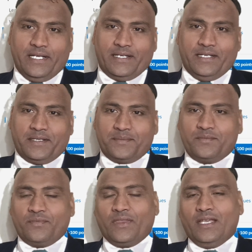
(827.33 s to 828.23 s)
technique.
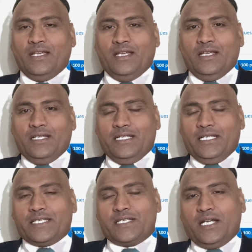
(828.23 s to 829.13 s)

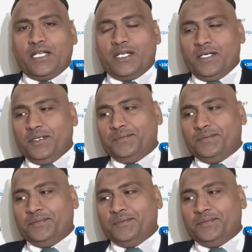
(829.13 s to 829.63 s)
It's not